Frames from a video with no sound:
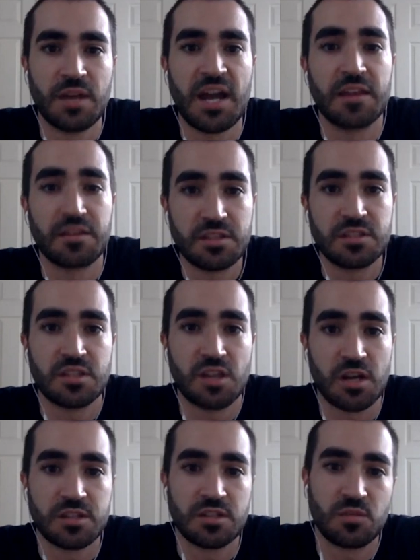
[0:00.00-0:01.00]
athletes'
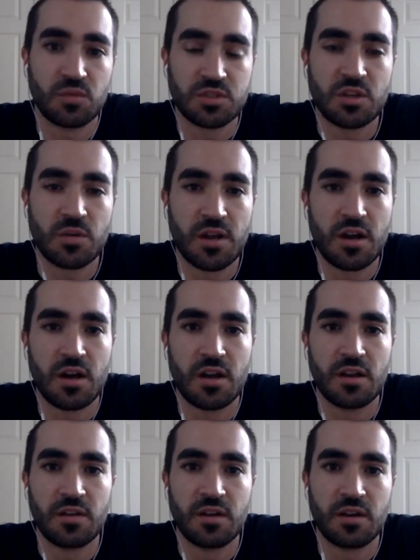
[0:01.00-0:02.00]
thoughts on what's going
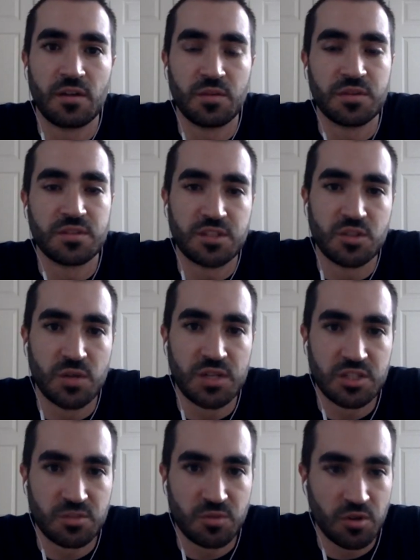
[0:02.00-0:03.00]
on uh, with the
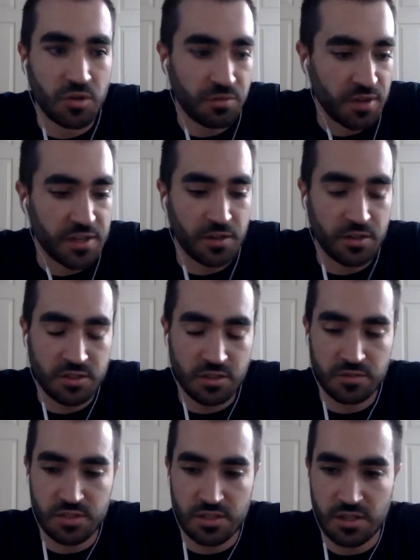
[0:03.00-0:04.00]
situation we're all finding
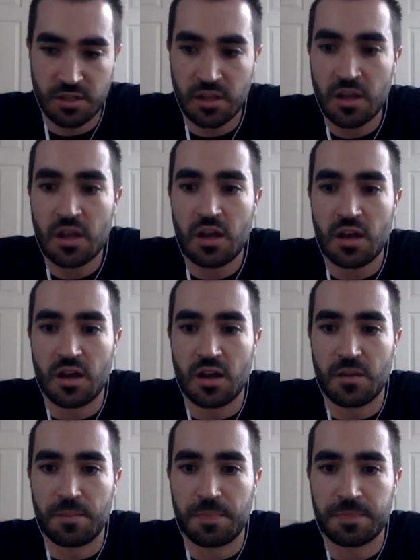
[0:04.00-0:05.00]
ourselves in.
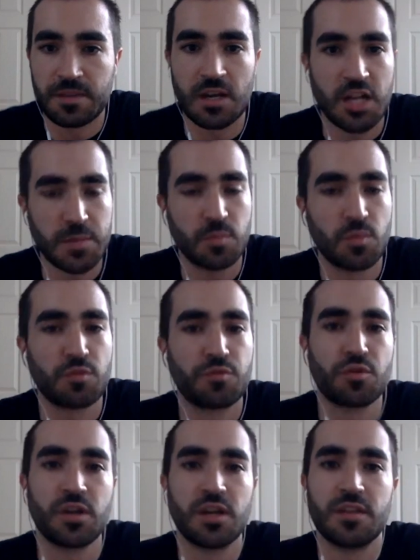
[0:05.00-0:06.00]
Um, got a couple more
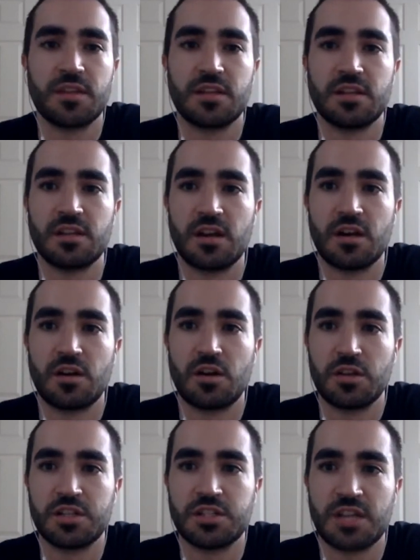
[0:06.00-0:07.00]
for you, and then uh, I'll
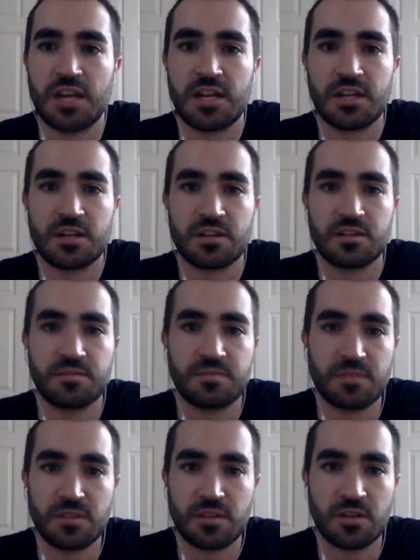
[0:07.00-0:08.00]
let you out of here.
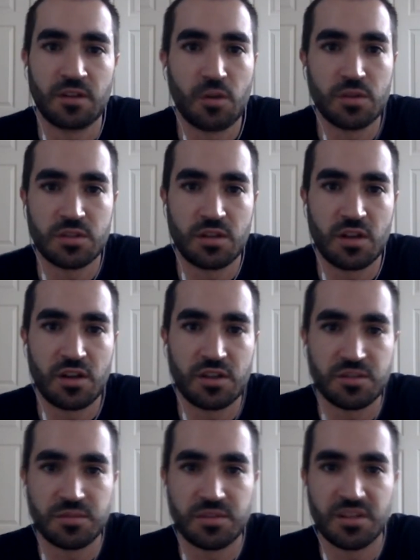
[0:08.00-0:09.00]
You're always
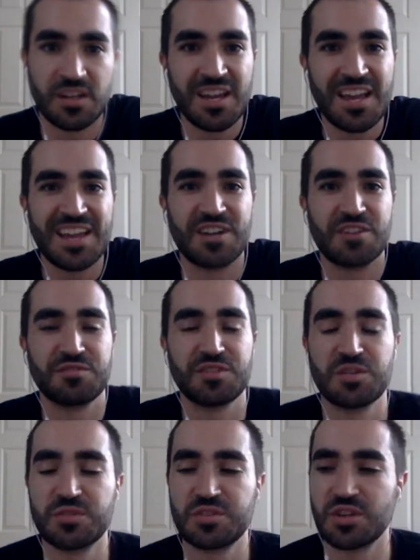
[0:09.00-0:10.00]
awesome to
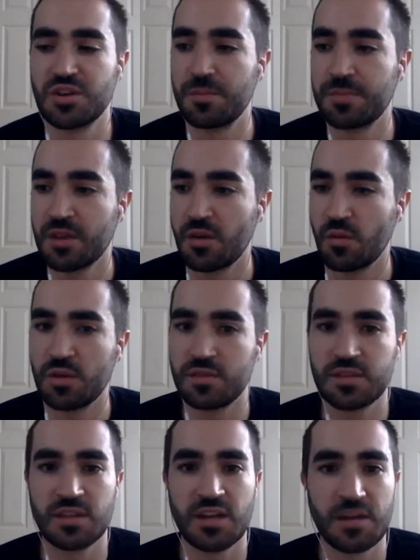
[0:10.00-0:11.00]
interview. So one
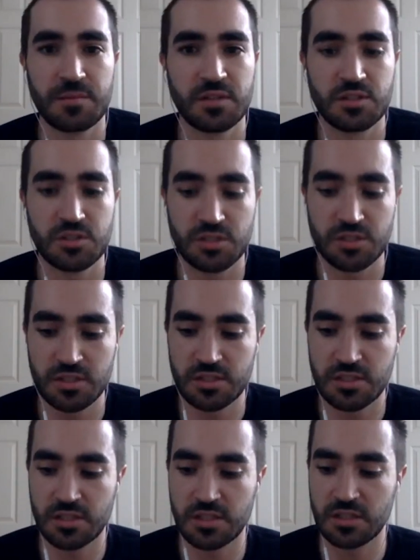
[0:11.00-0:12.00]
thing that I'm interested to
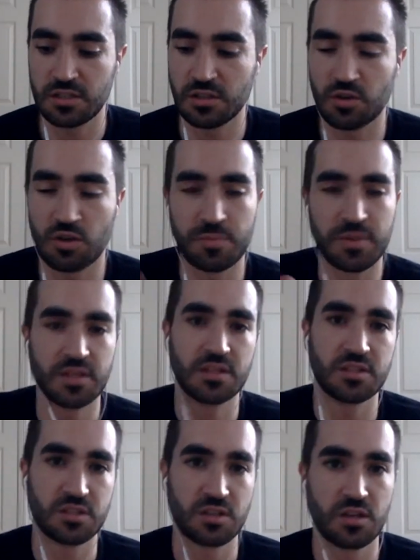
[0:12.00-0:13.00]
see your
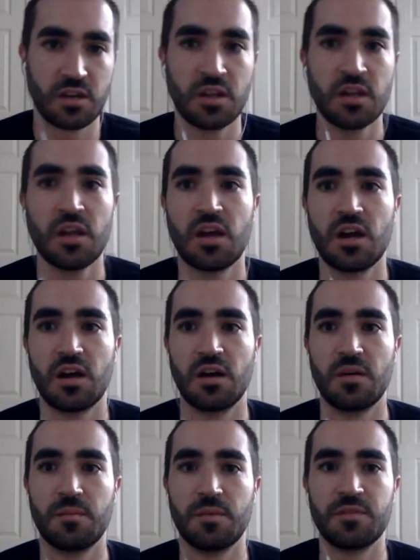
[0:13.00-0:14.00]
opinions on.
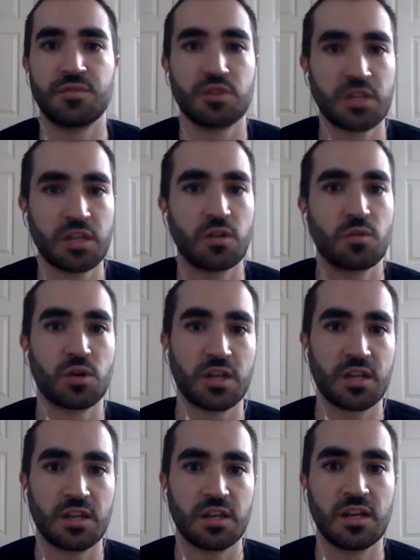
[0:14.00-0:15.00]
Um, if we look at
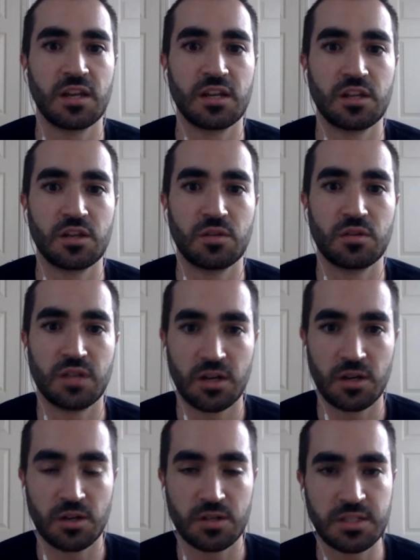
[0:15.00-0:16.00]
Oregon and you know
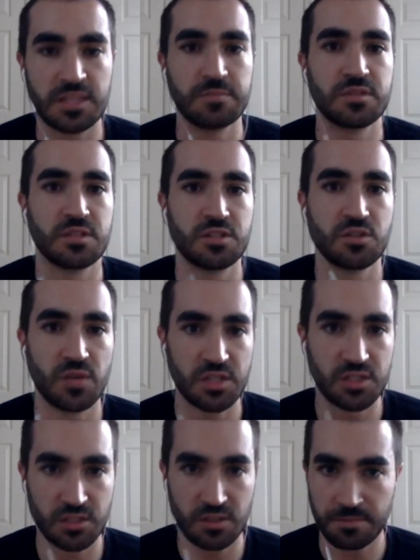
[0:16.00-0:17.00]
their team
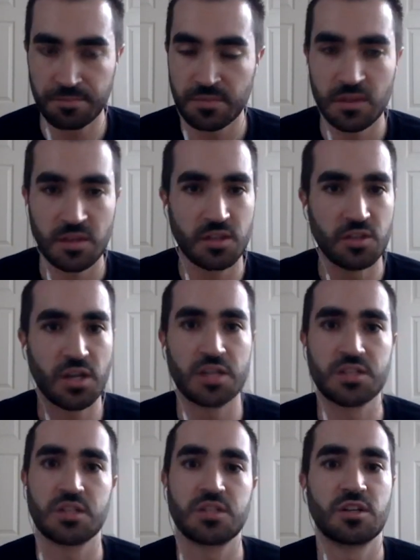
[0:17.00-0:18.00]
situation, you got
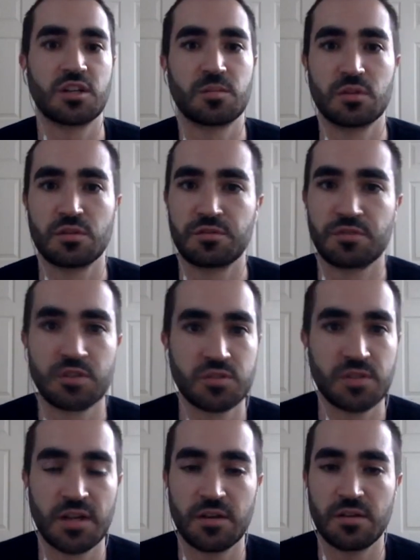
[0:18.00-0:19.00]
Justin Herbert, first
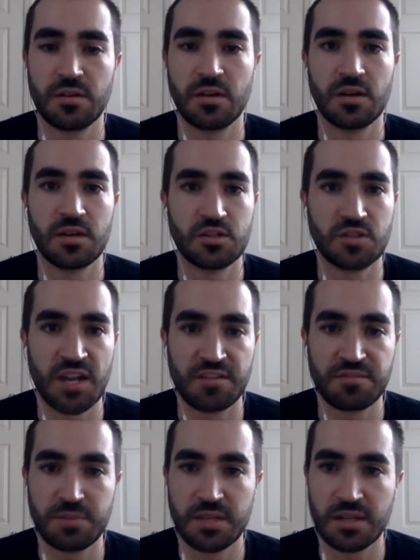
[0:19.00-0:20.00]
round uh, draft
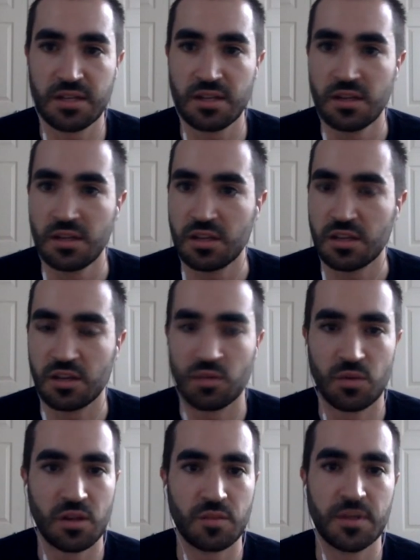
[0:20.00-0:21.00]
pick. You know,
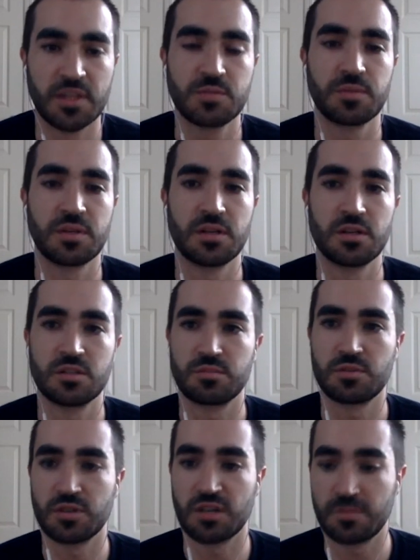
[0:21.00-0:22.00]
one of the best players in
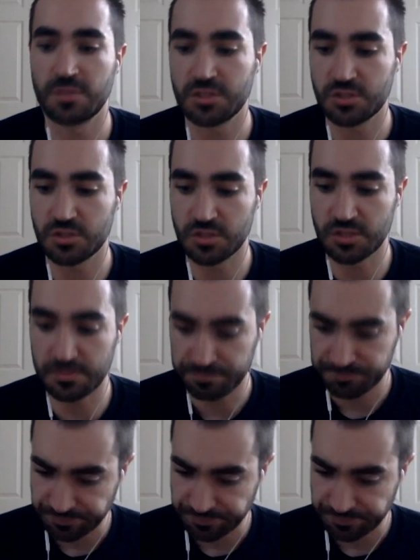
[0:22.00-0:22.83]
program history.